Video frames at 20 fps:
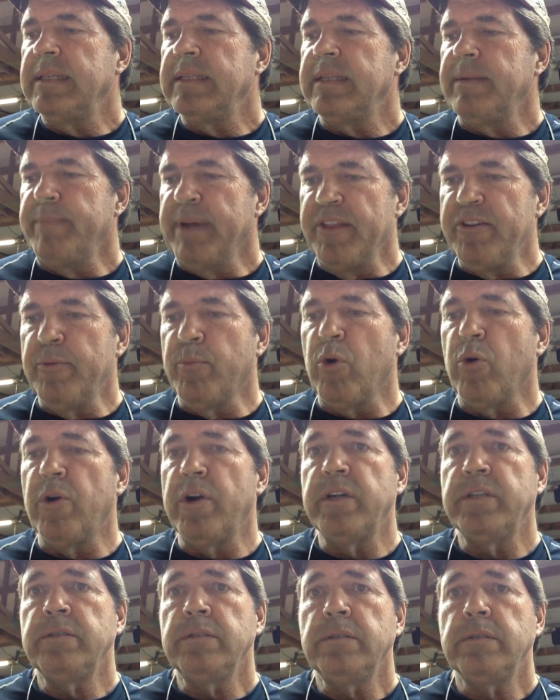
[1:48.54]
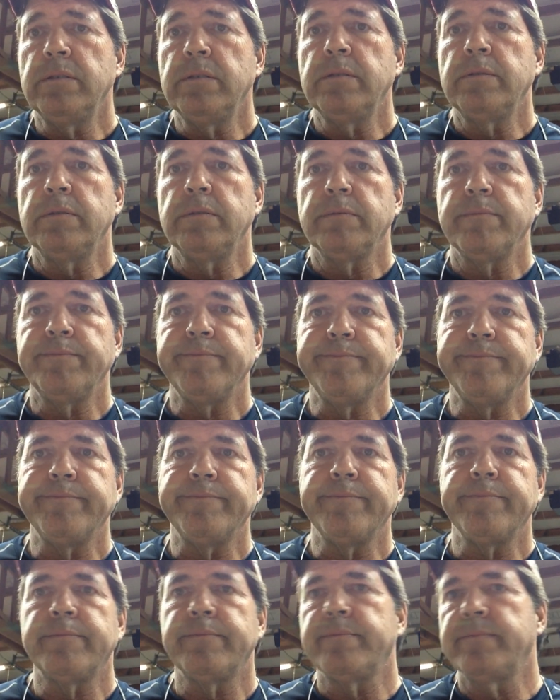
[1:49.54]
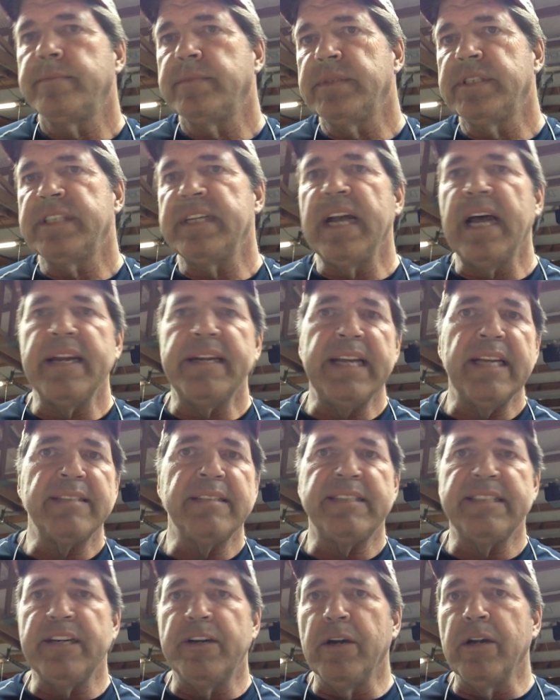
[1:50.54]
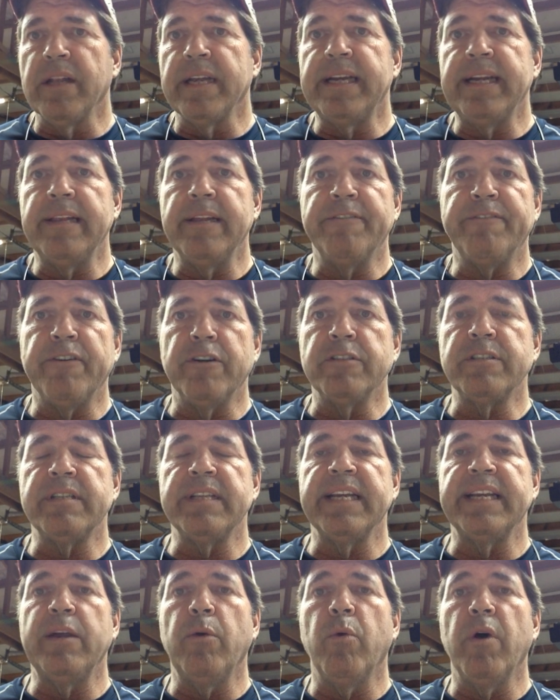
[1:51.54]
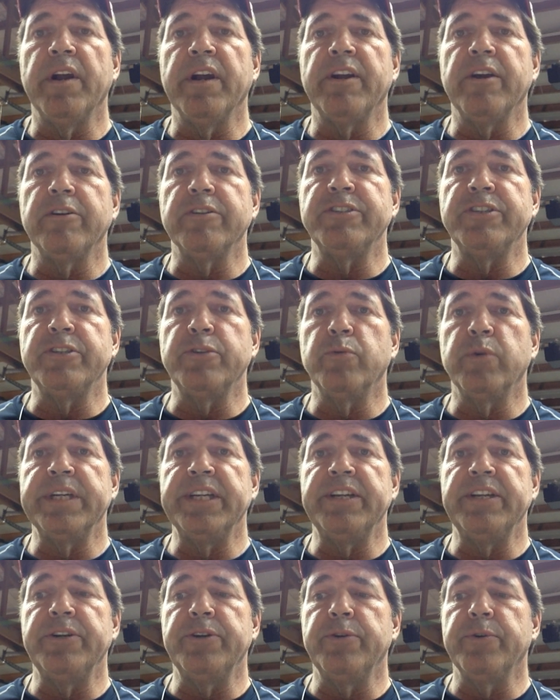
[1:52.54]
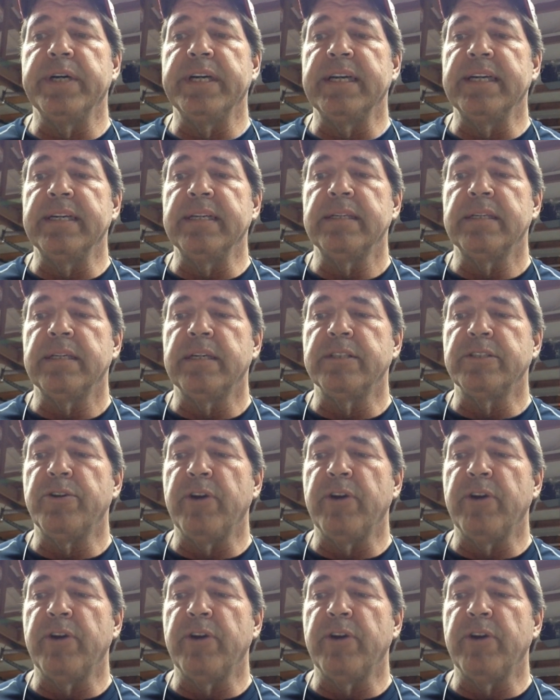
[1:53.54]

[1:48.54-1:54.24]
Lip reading: motherboard, it's not necessarily the first thing you want to go to when you are